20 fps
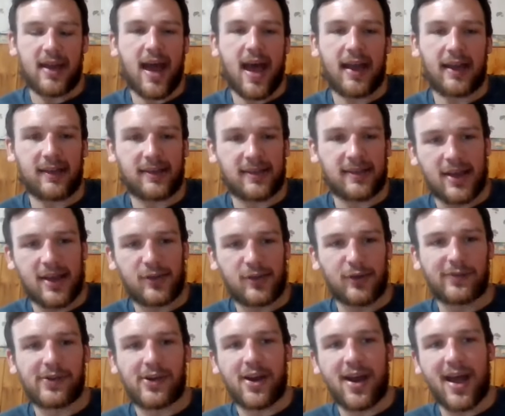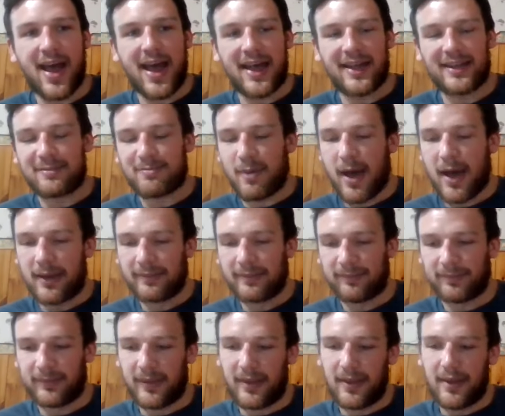hang snatched over your head, but
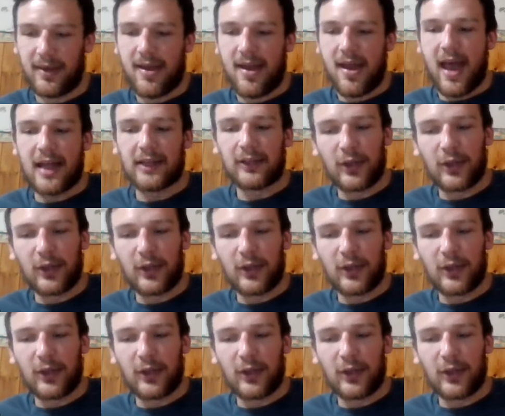I